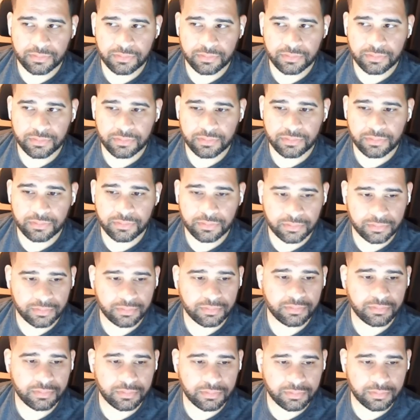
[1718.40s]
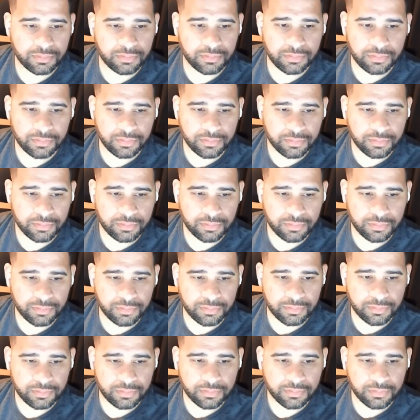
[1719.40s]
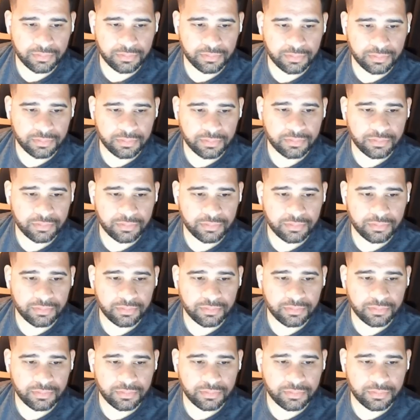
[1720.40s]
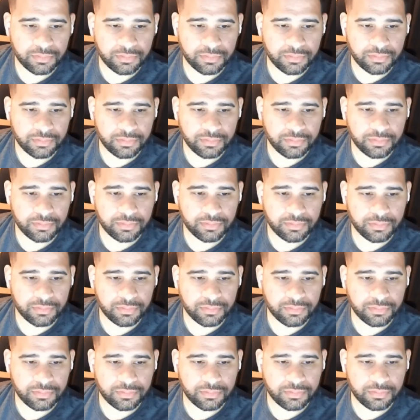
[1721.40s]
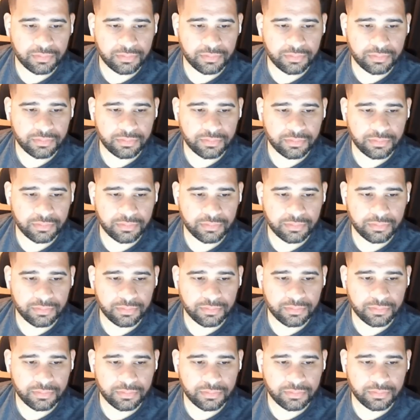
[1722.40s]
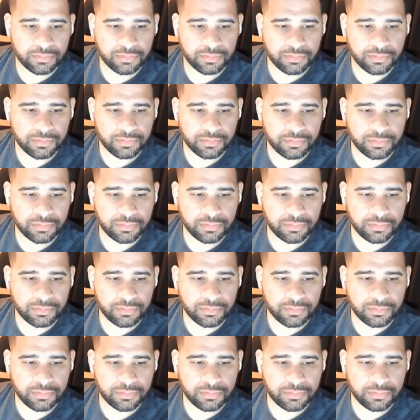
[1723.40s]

No words are spoken by the person on screen.